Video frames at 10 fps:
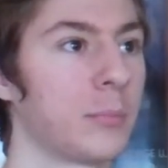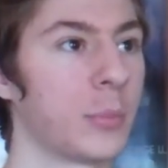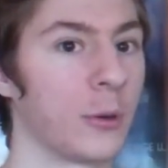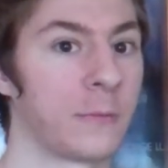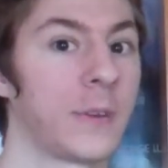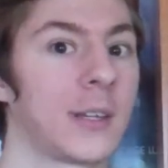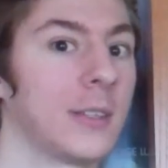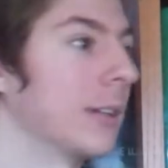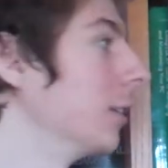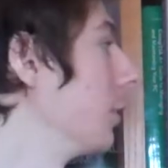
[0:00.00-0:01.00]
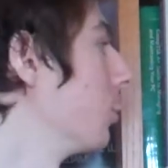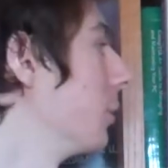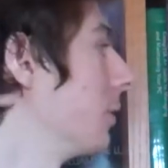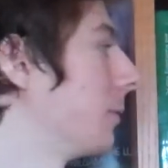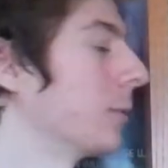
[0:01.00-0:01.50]
perfect it a little
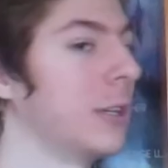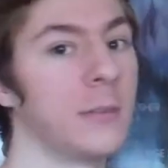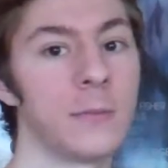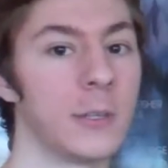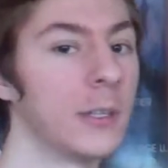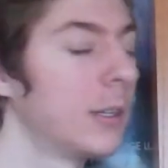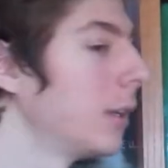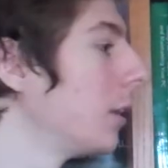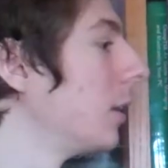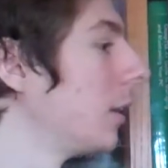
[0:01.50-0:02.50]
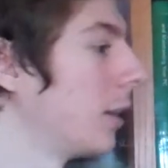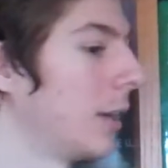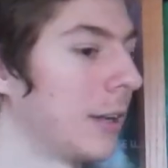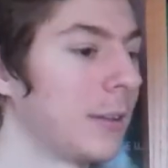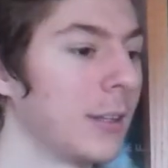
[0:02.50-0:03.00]
bit for Infinite.
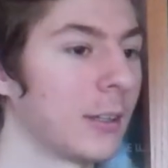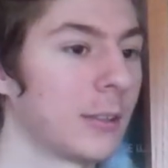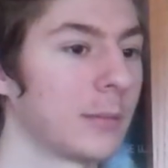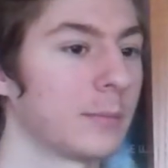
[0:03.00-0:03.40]
And I think,